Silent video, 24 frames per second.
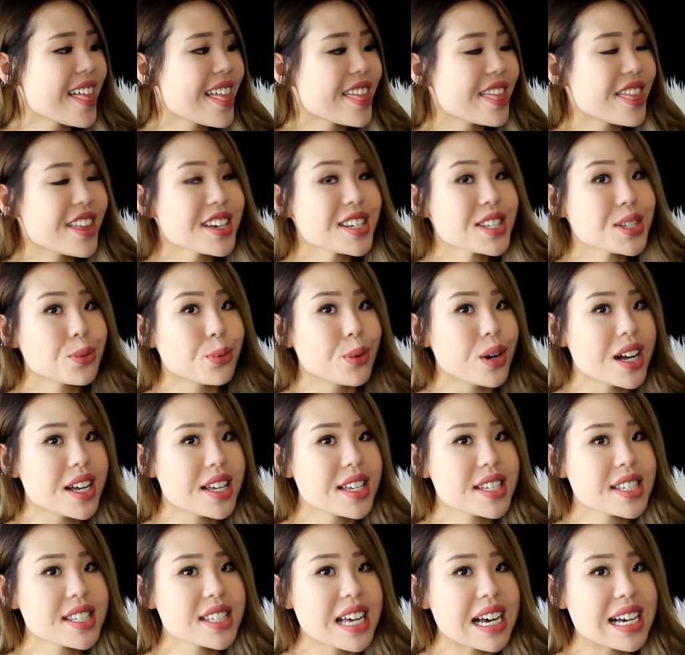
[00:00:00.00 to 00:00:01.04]
This
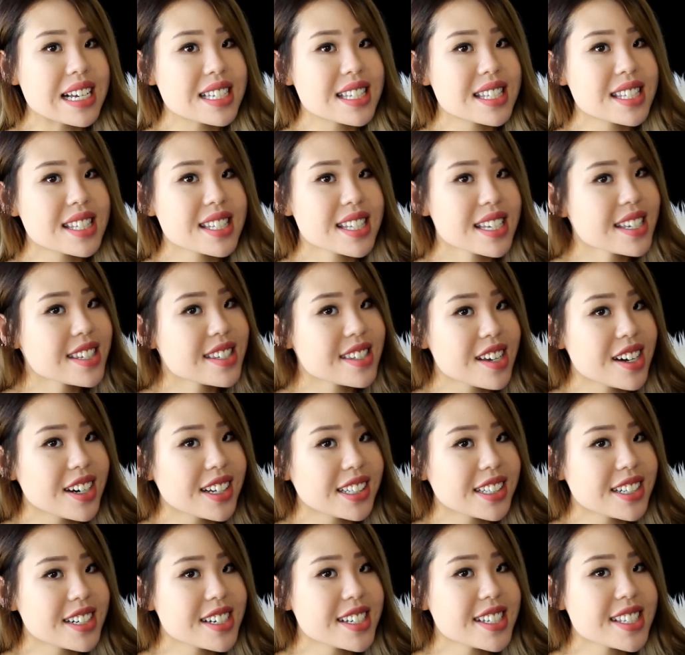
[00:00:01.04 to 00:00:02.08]
was
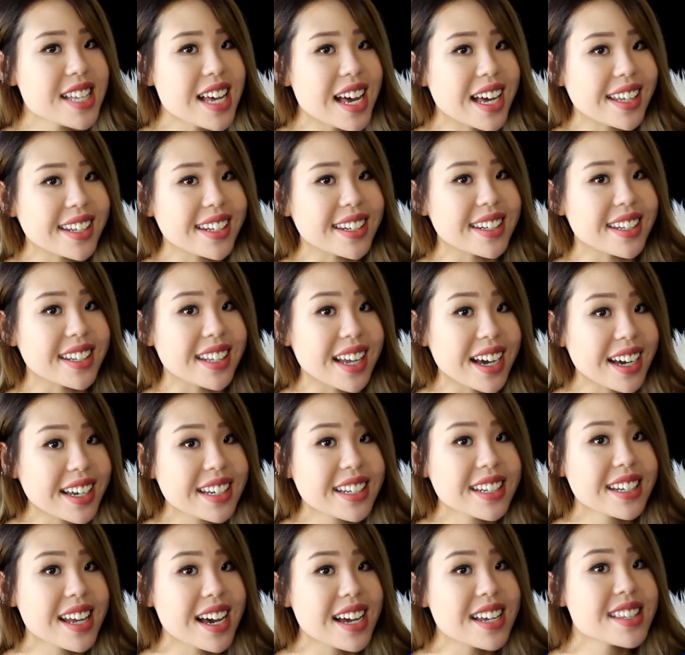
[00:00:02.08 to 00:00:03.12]

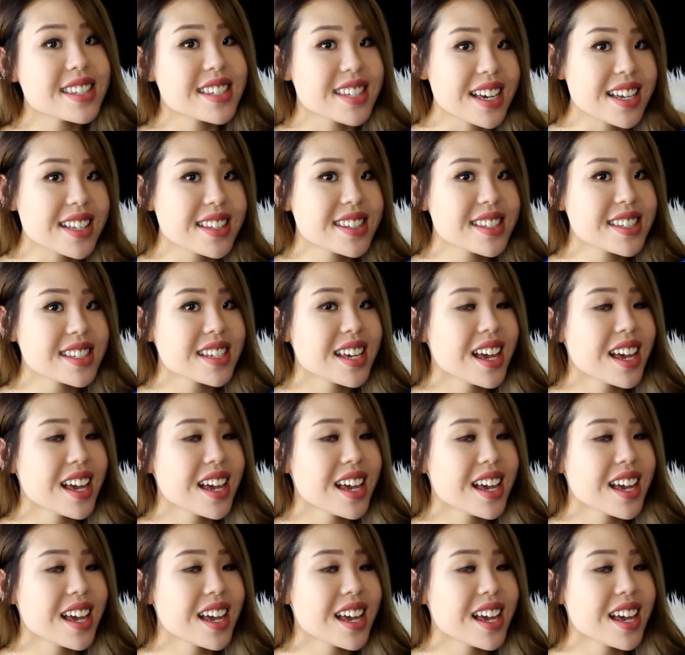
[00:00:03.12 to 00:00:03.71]
$6.99.